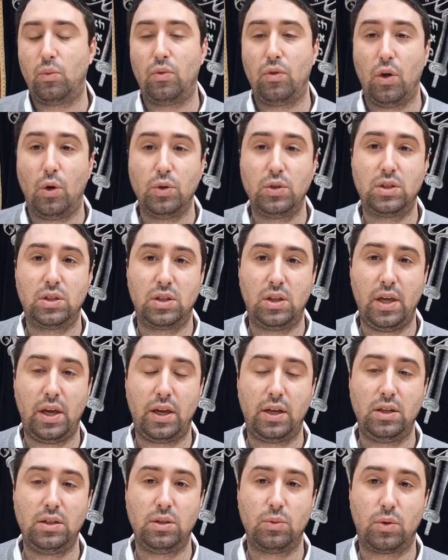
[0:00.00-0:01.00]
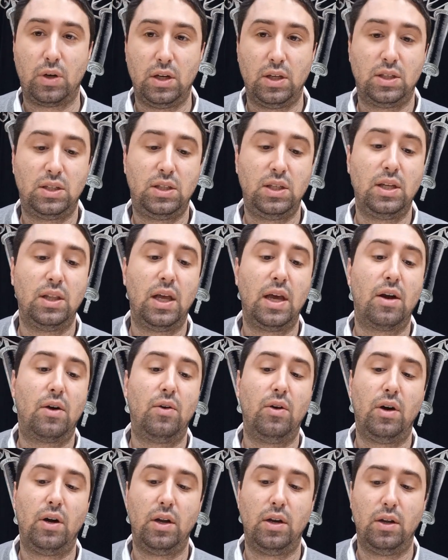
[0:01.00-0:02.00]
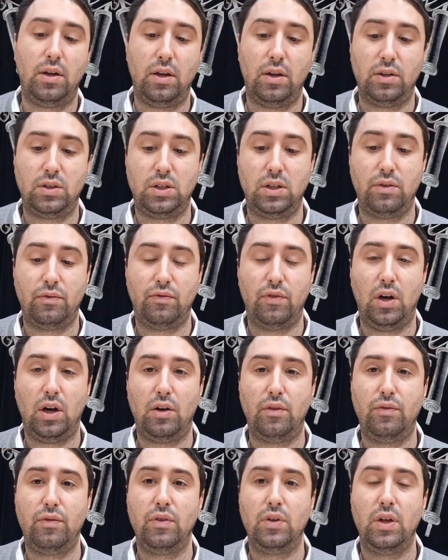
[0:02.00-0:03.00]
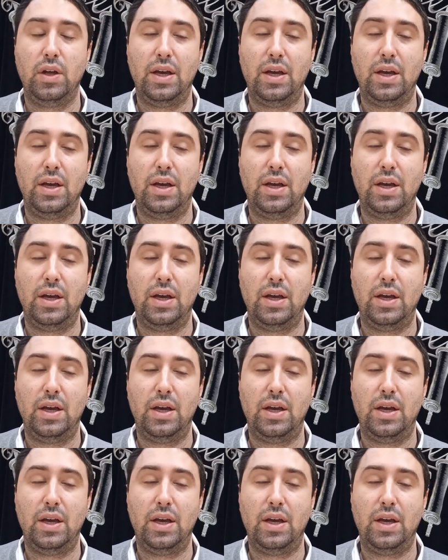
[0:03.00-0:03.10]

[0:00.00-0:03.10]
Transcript: Those things we're going to see later on in Sivav.